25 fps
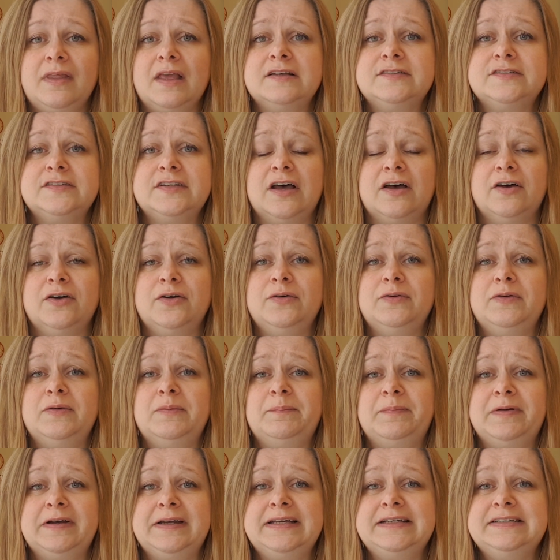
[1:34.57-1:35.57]
So
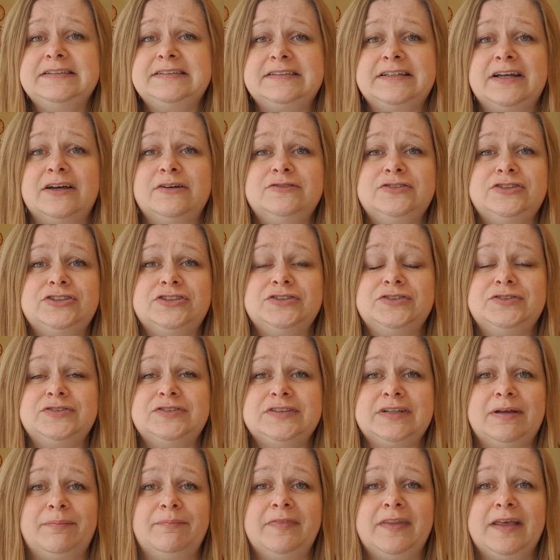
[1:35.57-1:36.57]
please don't
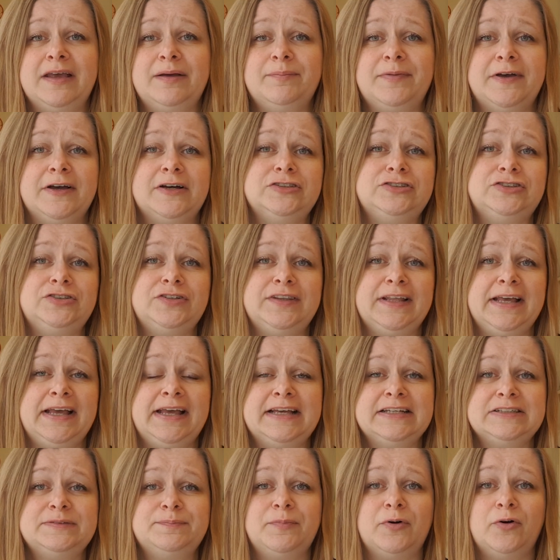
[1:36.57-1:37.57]
choose something because you
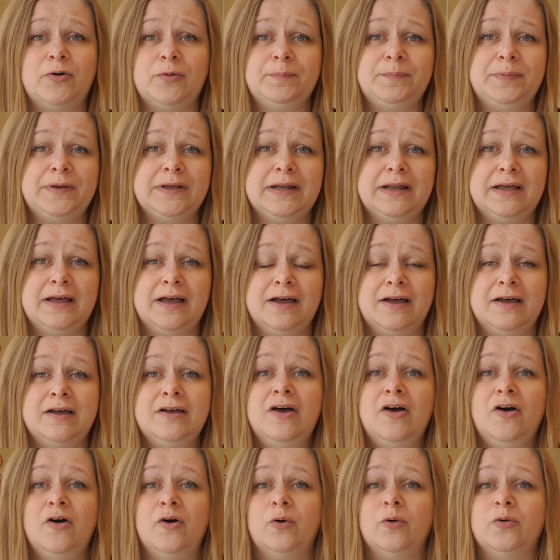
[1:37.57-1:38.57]
think it's popular
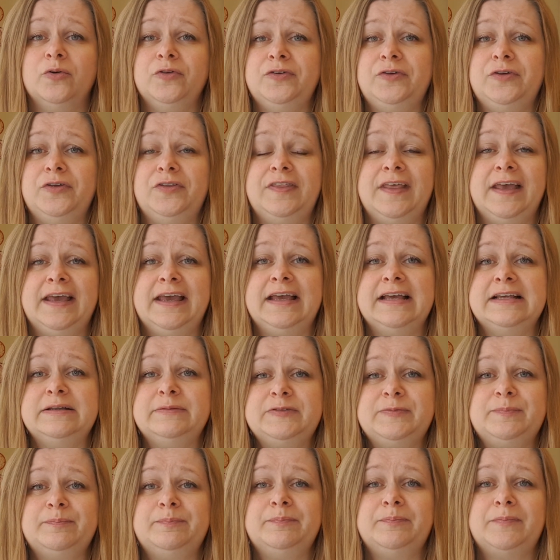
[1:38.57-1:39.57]
or you think
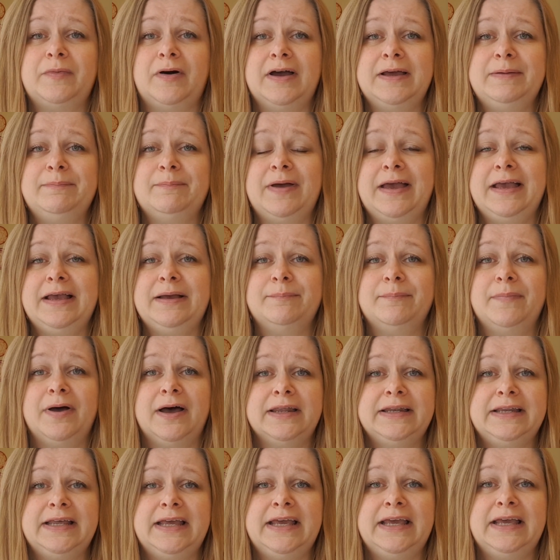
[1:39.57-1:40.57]
it might make
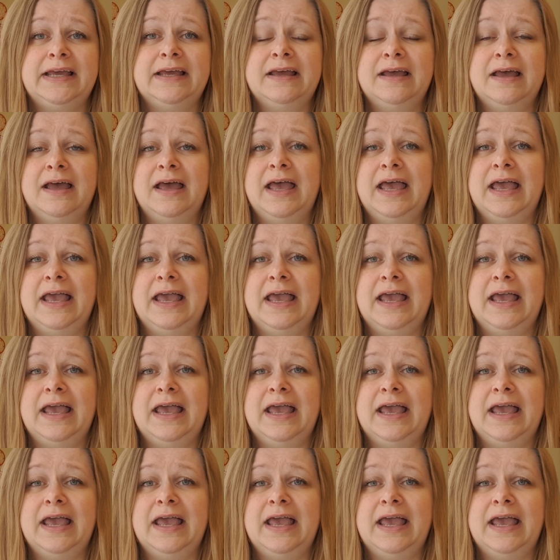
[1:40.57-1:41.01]
money.